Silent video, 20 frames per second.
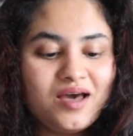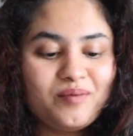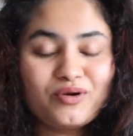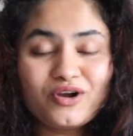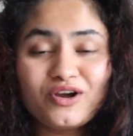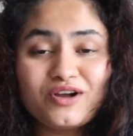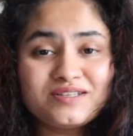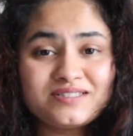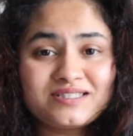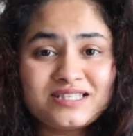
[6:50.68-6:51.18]

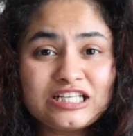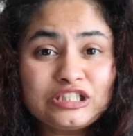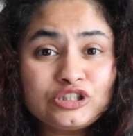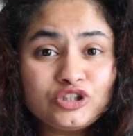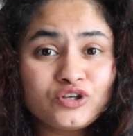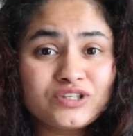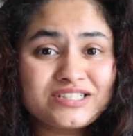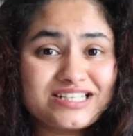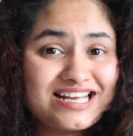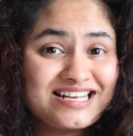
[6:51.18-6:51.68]
because they
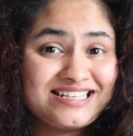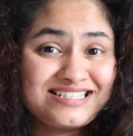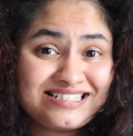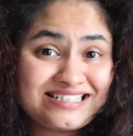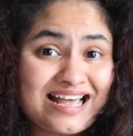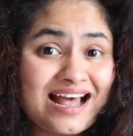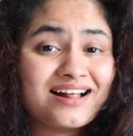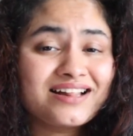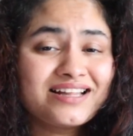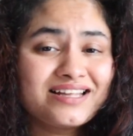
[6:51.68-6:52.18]
looked
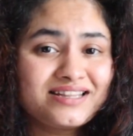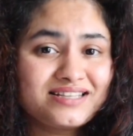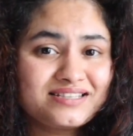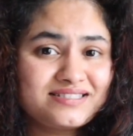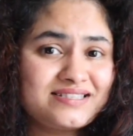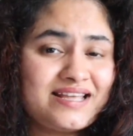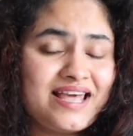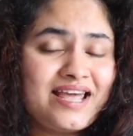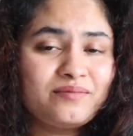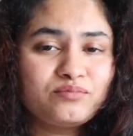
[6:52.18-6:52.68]
exactly the
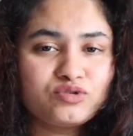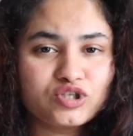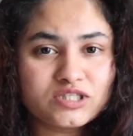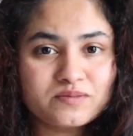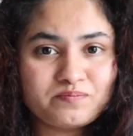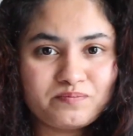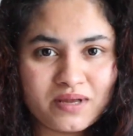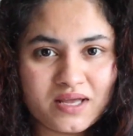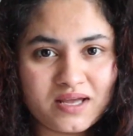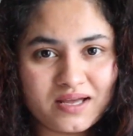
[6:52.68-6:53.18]
same,
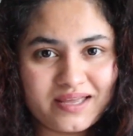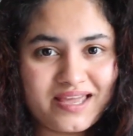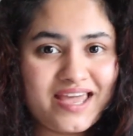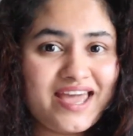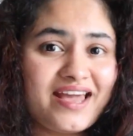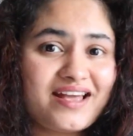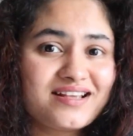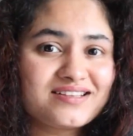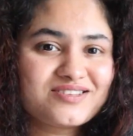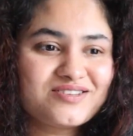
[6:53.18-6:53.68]
just bigger
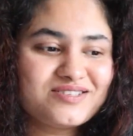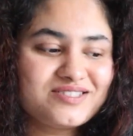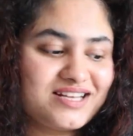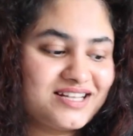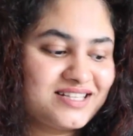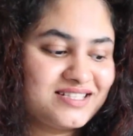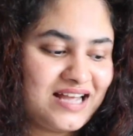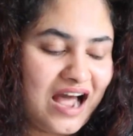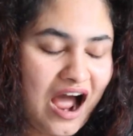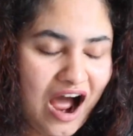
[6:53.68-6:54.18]
cakes, because
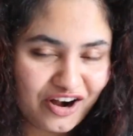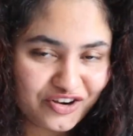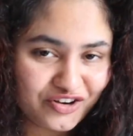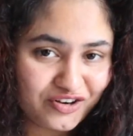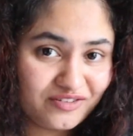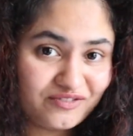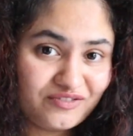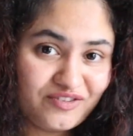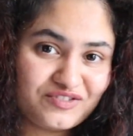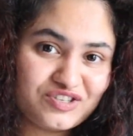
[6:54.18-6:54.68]
it's
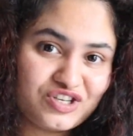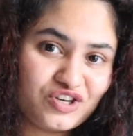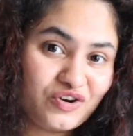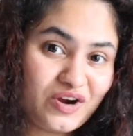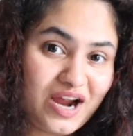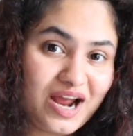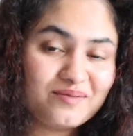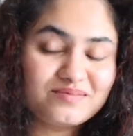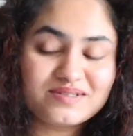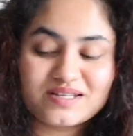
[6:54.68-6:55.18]
150
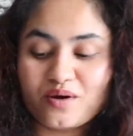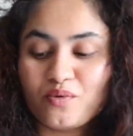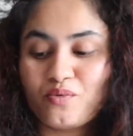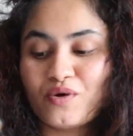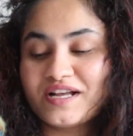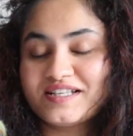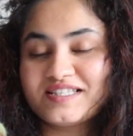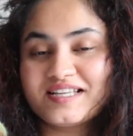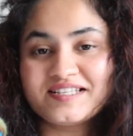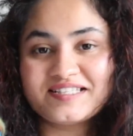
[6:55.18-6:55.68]
grams
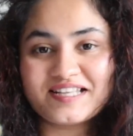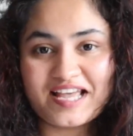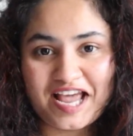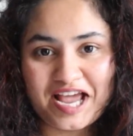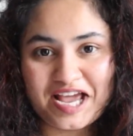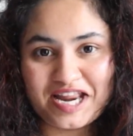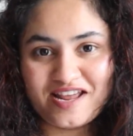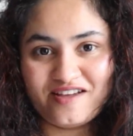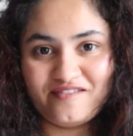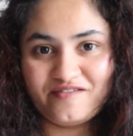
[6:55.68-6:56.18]
versus
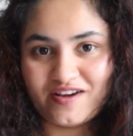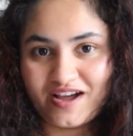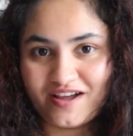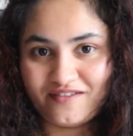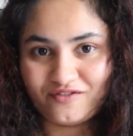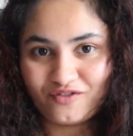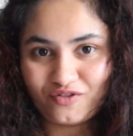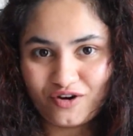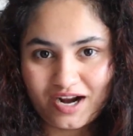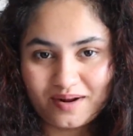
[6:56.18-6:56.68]

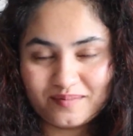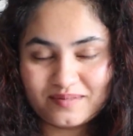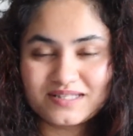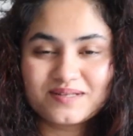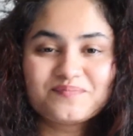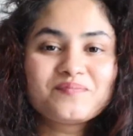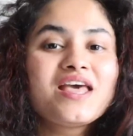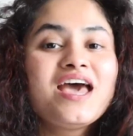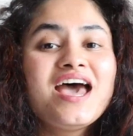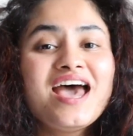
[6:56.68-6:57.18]
85 grams.
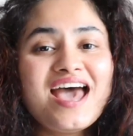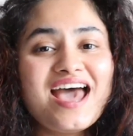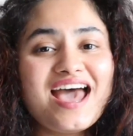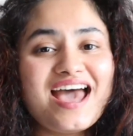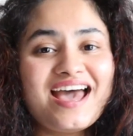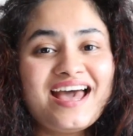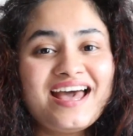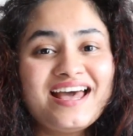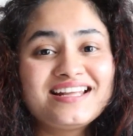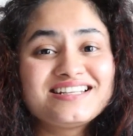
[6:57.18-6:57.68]

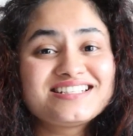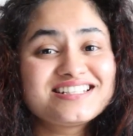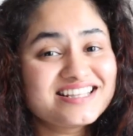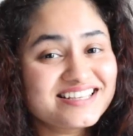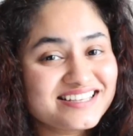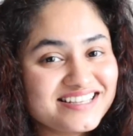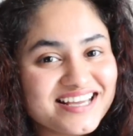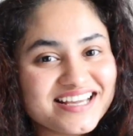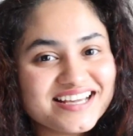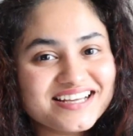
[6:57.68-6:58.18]
And the
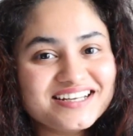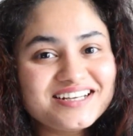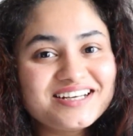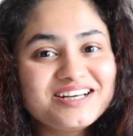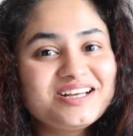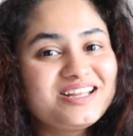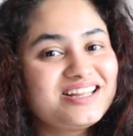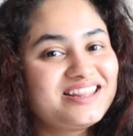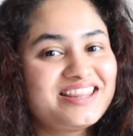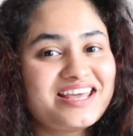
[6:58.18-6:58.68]

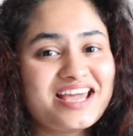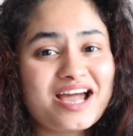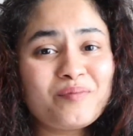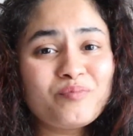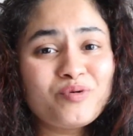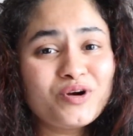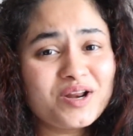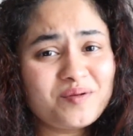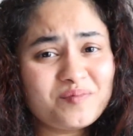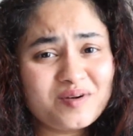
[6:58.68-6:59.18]
kicker, they are
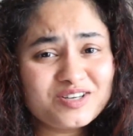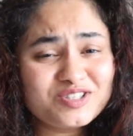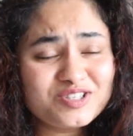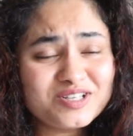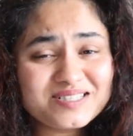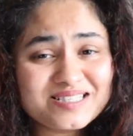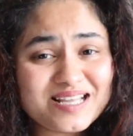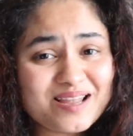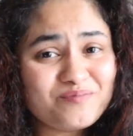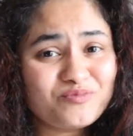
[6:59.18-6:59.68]
pretty much
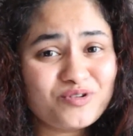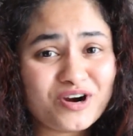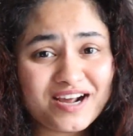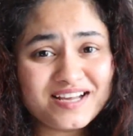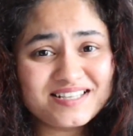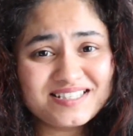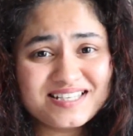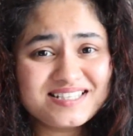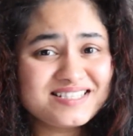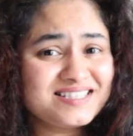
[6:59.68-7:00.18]
the same
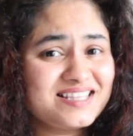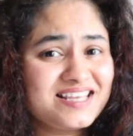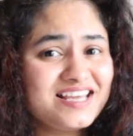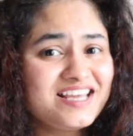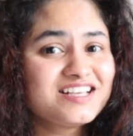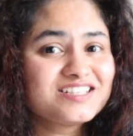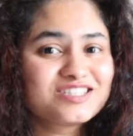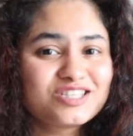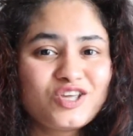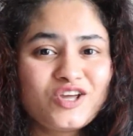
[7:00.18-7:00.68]
price as
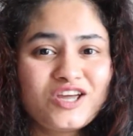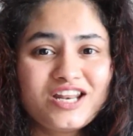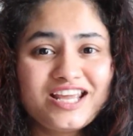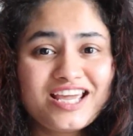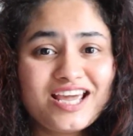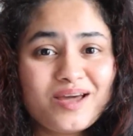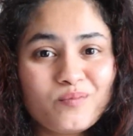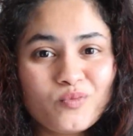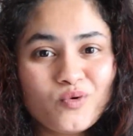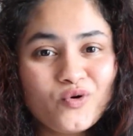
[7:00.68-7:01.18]
these, so you can
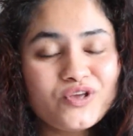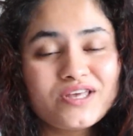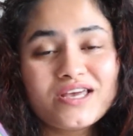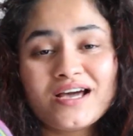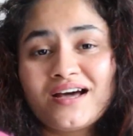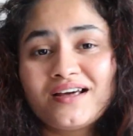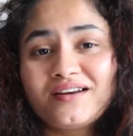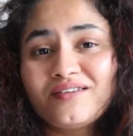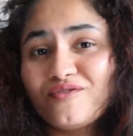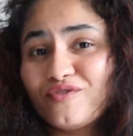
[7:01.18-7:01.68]
get more
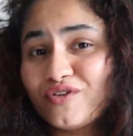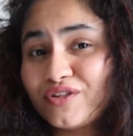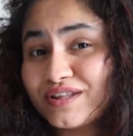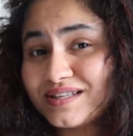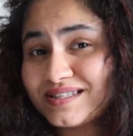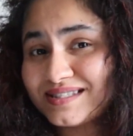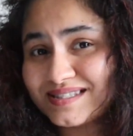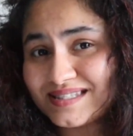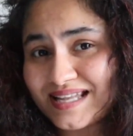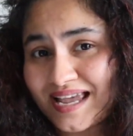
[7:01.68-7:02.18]
yarn for the
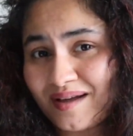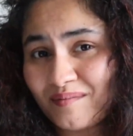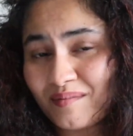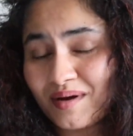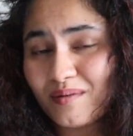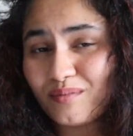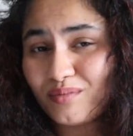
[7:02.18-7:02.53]
same